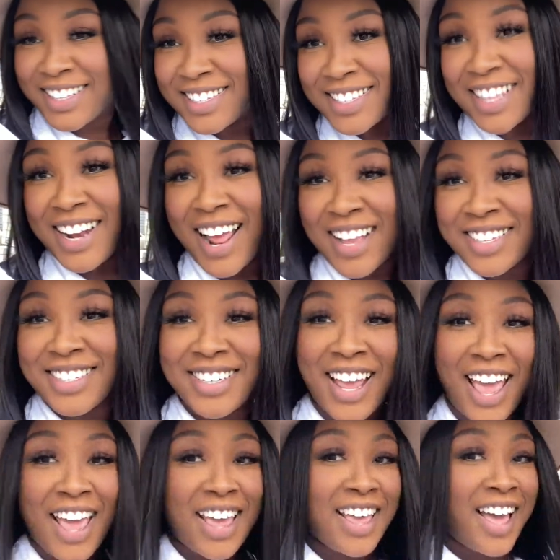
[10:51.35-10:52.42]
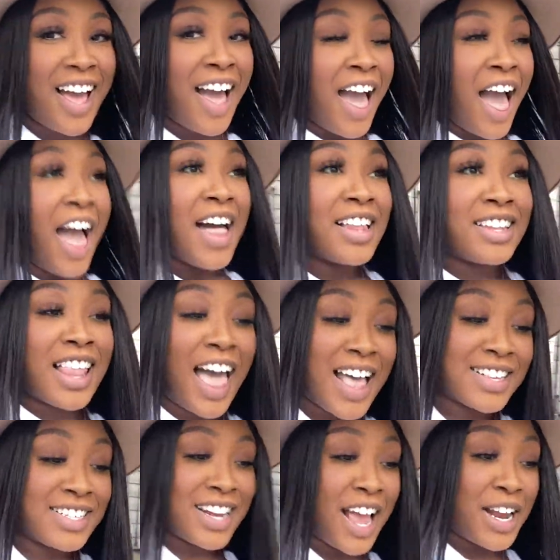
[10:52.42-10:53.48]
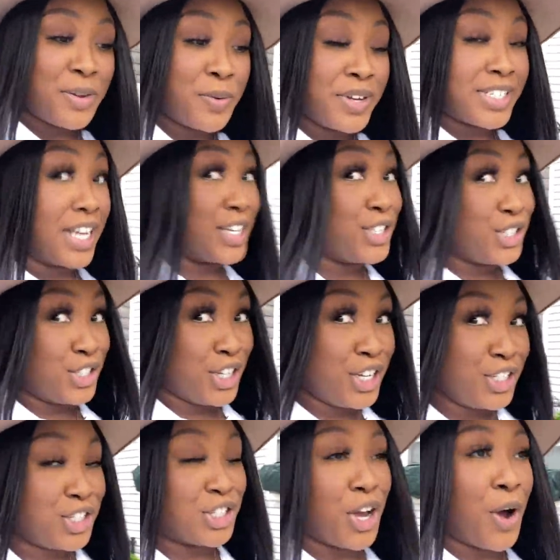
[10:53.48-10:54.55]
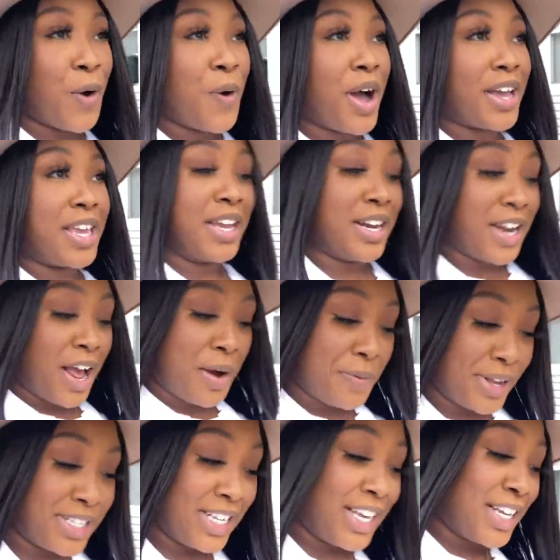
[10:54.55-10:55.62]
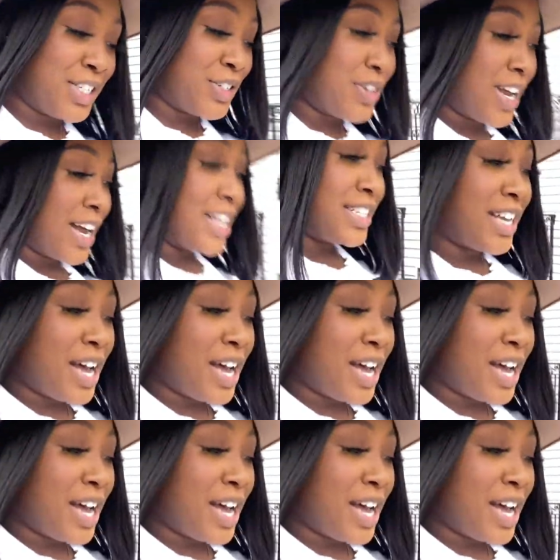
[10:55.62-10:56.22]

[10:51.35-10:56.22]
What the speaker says: it's the next day. Last night was a shit show. I cannot wait to catch you guys